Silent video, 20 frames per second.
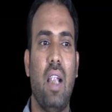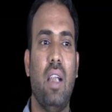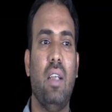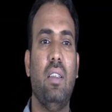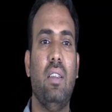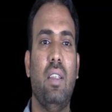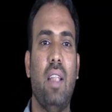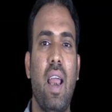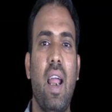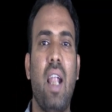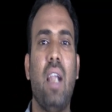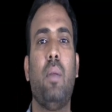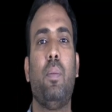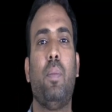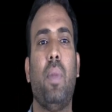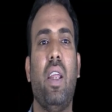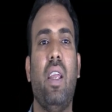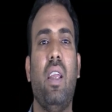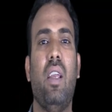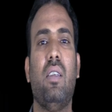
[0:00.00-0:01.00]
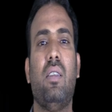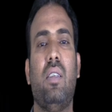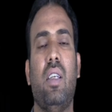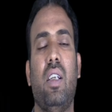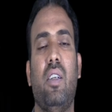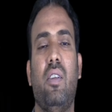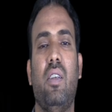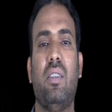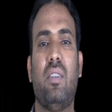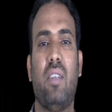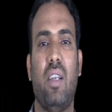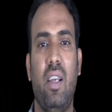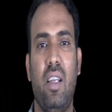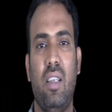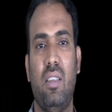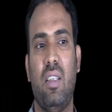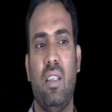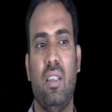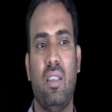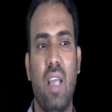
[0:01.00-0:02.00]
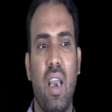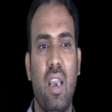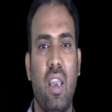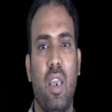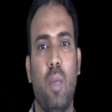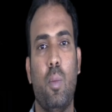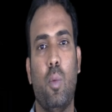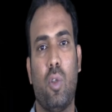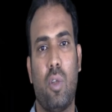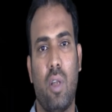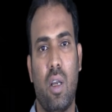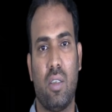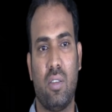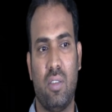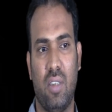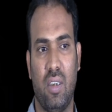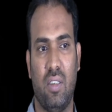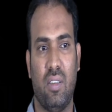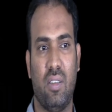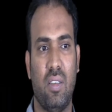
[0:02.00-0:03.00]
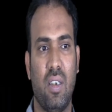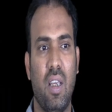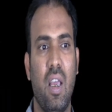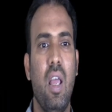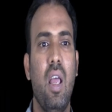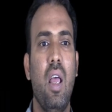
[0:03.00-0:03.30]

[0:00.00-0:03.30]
and that place it is releasing the chemotoxics.